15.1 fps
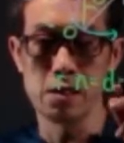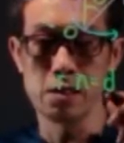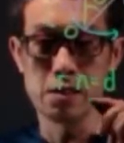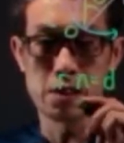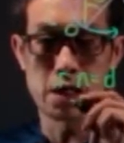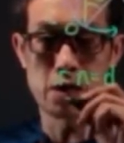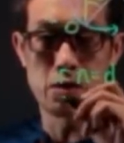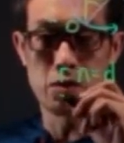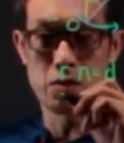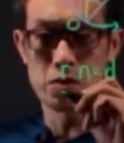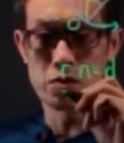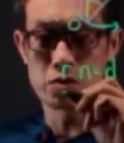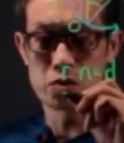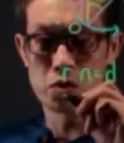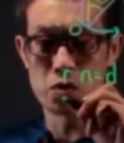Now,
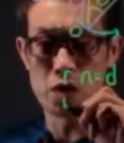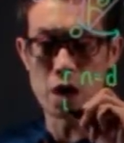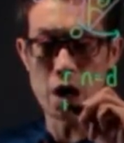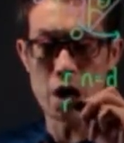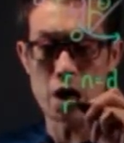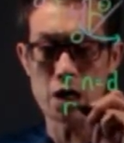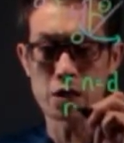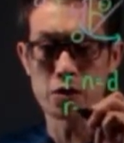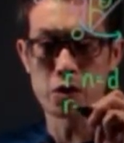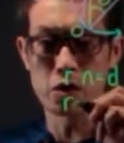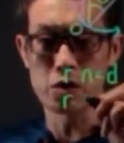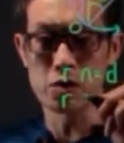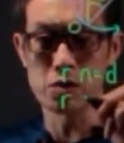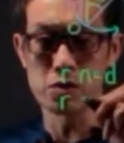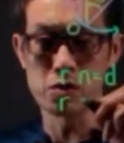so r
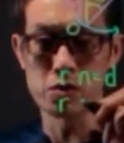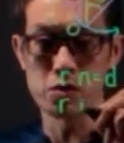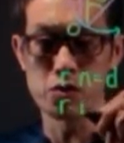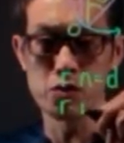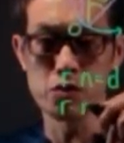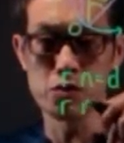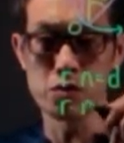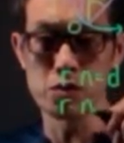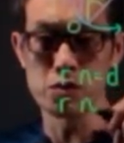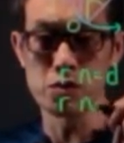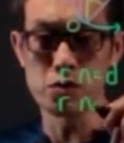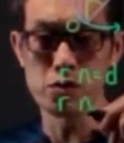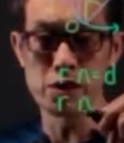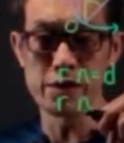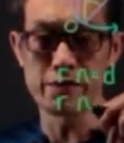dot
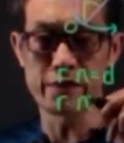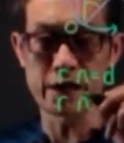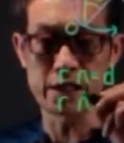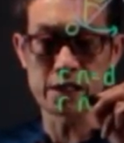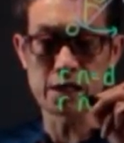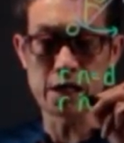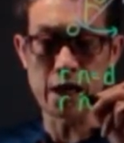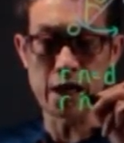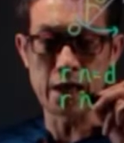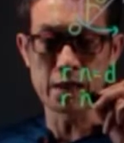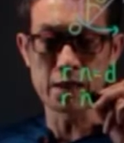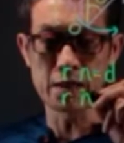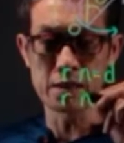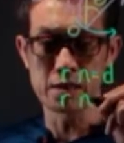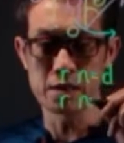unit vector n